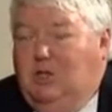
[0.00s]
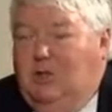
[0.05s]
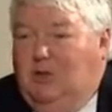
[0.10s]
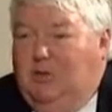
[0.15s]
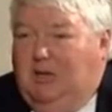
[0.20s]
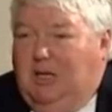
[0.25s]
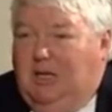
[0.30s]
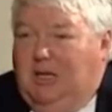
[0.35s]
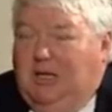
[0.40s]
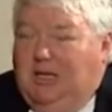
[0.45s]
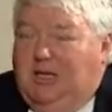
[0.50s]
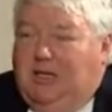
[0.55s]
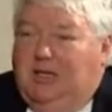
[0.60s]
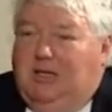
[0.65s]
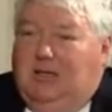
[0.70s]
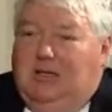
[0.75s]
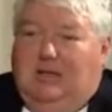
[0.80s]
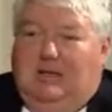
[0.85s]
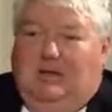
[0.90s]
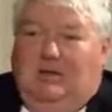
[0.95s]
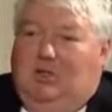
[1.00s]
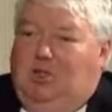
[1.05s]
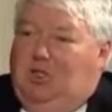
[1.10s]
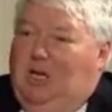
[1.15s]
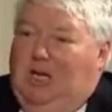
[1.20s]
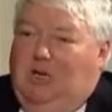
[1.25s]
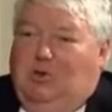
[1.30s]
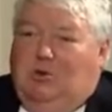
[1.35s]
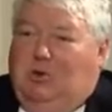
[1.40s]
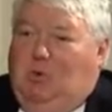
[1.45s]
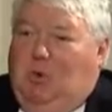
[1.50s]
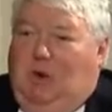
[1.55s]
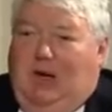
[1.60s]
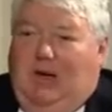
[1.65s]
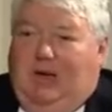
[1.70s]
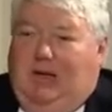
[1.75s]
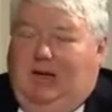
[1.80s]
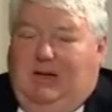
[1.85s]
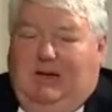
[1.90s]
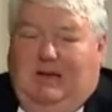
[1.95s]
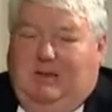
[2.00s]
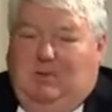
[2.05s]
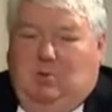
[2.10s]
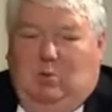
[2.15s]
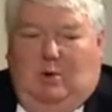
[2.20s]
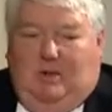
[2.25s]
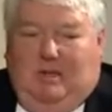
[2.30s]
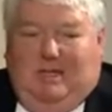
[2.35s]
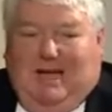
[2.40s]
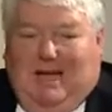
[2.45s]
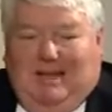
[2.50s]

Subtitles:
Do you think the change required is what?